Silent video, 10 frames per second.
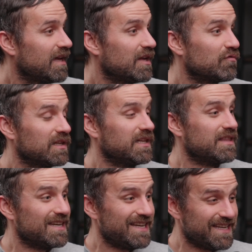And really,
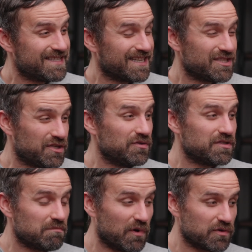the needs that
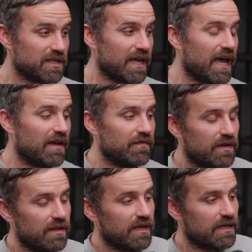students mostly have,
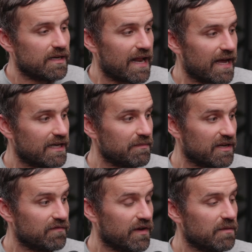I think, in an
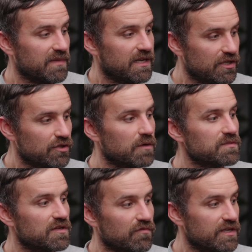academic environment, in
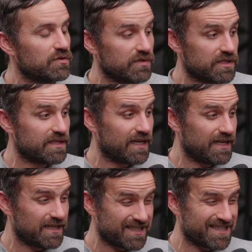terms of the resources they
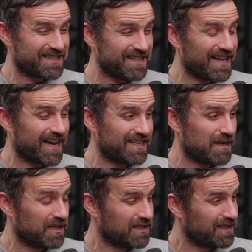need to succeed
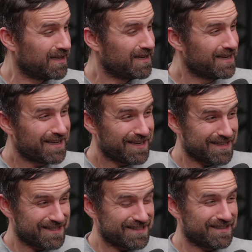academically,
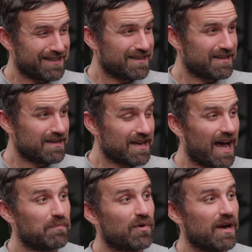is
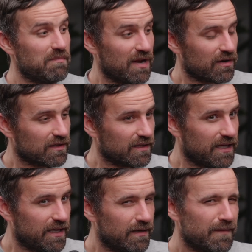not
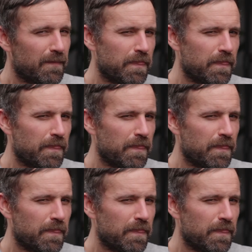primarily